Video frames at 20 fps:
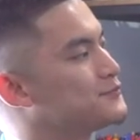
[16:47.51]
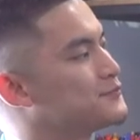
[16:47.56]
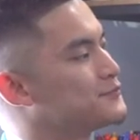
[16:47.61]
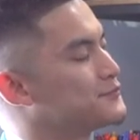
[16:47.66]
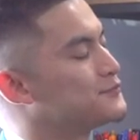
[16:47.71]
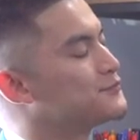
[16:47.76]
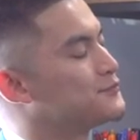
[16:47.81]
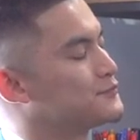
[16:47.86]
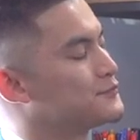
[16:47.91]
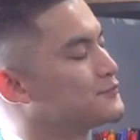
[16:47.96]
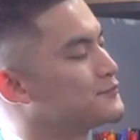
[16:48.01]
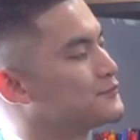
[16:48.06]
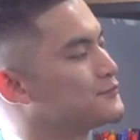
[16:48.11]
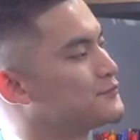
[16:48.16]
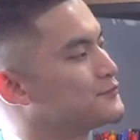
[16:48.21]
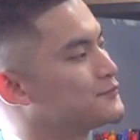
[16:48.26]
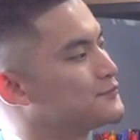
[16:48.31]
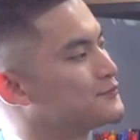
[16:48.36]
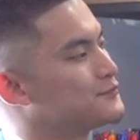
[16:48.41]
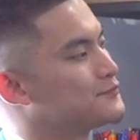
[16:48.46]

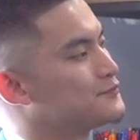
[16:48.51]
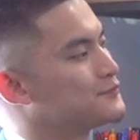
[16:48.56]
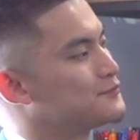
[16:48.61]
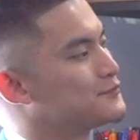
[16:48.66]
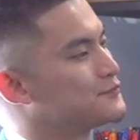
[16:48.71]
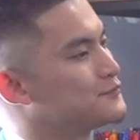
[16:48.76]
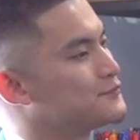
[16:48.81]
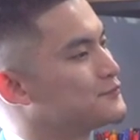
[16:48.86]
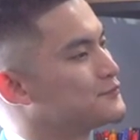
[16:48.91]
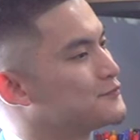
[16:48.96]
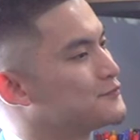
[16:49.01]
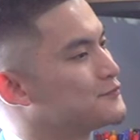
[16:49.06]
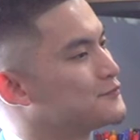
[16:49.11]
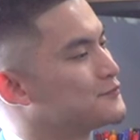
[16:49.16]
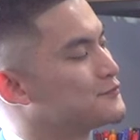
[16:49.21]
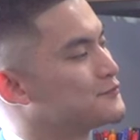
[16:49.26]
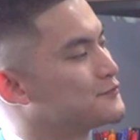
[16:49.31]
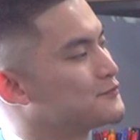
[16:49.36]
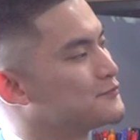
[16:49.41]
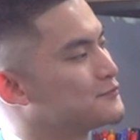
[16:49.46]

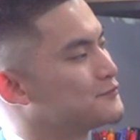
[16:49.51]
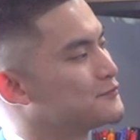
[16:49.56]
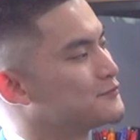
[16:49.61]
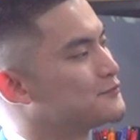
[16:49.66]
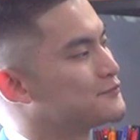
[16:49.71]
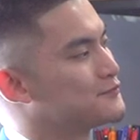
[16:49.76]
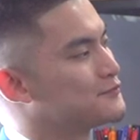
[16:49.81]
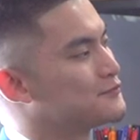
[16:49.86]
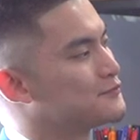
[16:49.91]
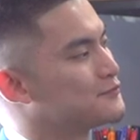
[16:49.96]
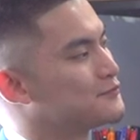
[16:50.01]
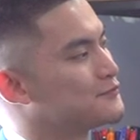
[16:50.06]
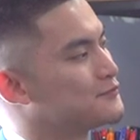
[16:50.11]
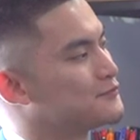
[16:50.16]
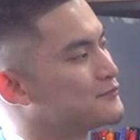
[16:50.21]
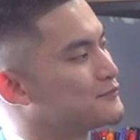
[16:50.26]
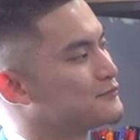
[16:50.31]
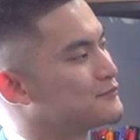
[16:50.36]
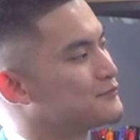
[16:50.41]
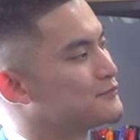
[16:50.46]

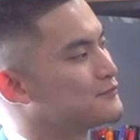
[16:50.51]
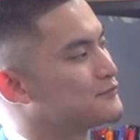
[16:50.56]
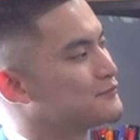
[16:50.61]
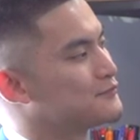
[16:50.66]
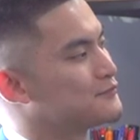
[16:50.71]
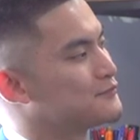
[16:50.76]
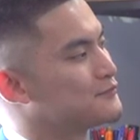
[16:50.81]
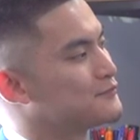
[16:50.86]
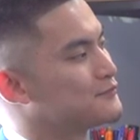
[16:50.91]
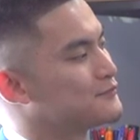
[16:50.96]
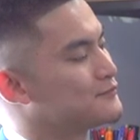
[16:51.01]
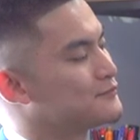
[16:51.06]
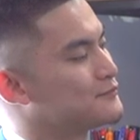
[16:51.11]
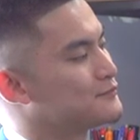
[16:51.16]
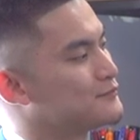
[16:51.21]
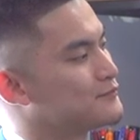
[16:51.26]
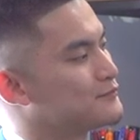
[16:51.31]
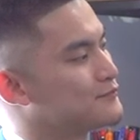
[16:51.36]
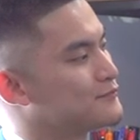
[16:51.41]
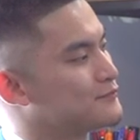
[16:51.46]

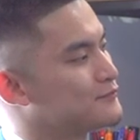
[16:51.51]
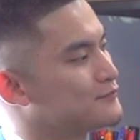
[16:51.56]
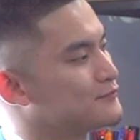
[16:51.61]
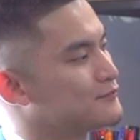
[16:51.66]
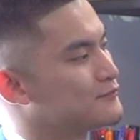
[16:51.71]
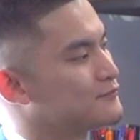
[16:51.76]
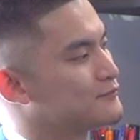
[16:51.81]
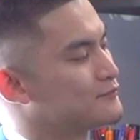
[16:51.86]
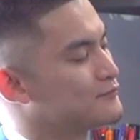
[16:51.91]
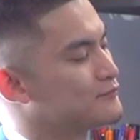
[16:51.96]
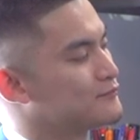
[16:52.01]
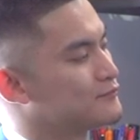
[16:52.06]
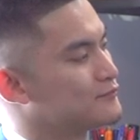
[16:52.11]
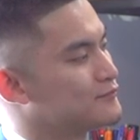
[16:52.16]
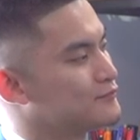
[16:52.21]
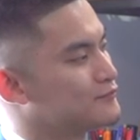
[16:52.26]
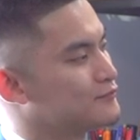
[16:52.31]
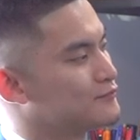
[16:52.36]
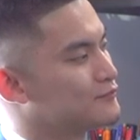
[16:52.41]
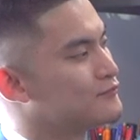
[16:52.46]

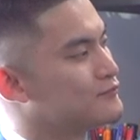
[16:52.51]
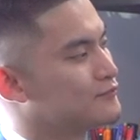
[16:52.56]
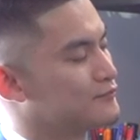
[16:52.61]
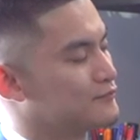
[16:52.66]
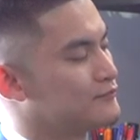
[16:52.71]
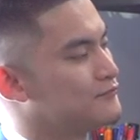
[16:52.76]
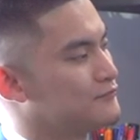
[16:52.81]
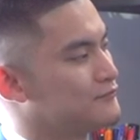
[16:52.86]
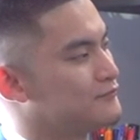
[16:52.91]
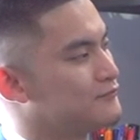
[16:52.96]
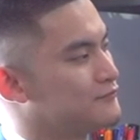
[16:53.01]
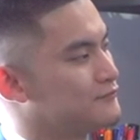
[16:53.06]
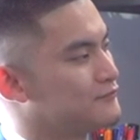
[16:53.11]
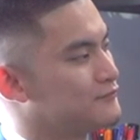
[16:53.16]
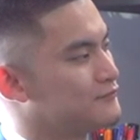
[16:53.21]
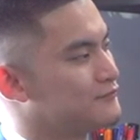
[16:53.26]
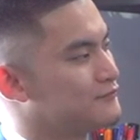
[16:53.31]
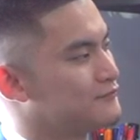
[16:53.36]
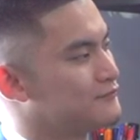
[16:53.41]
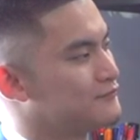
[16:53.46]

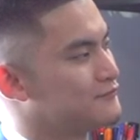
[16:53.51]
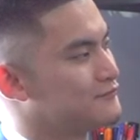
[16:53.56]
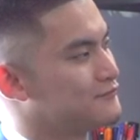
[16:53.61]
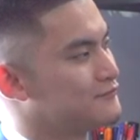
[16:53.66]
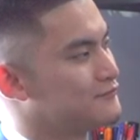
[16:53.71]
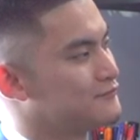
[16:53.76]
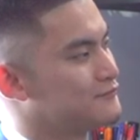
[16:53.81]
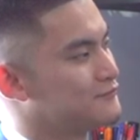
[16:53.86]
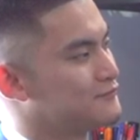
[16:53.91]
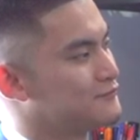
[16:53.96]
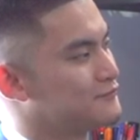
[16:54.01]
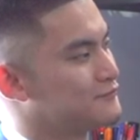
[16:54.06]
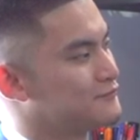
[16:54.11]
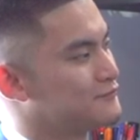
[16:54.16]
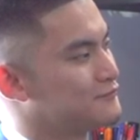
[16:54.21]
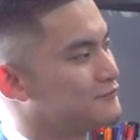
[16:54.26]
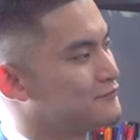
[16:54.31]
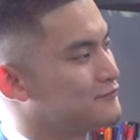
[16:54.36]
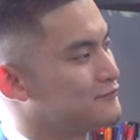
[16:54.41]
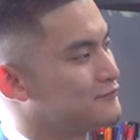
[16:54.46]

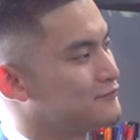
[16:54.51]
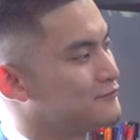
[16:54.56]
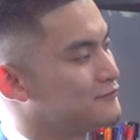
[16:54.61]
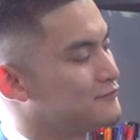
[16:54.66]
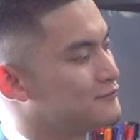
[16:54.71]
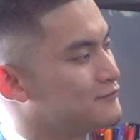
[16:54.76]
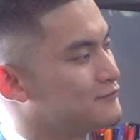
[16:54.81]
The person shown says nothing.